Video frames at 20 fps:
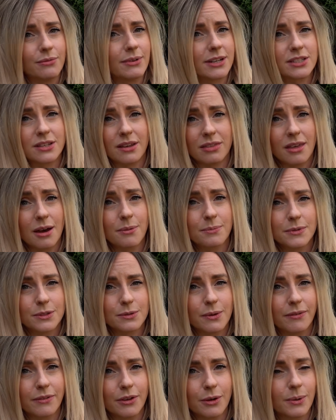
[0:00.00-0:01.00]
rest your thumbs
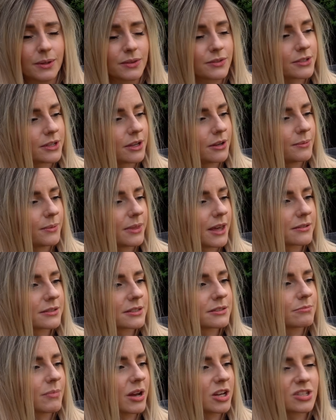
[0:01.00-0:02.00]
wherever you want to, without
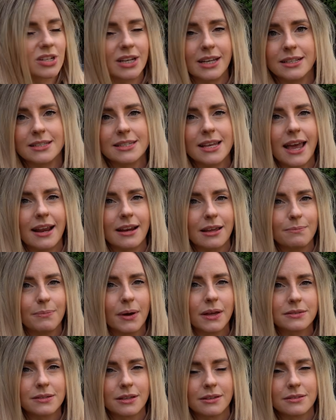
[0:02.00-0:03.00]
smashing into any
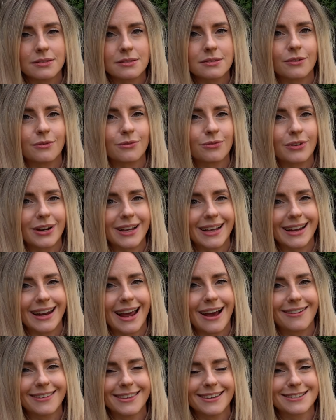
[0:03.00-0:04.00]
buttons and freaking
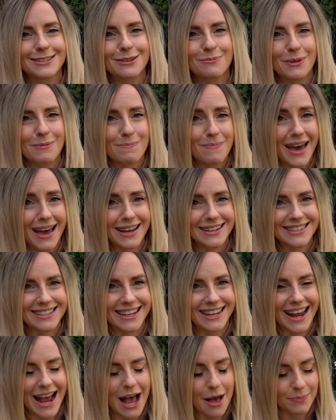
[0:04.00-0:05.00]
out that something bad is
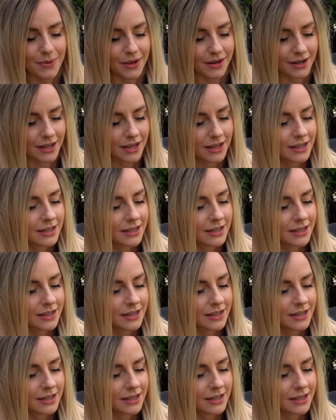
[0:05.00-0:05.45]
going to happen.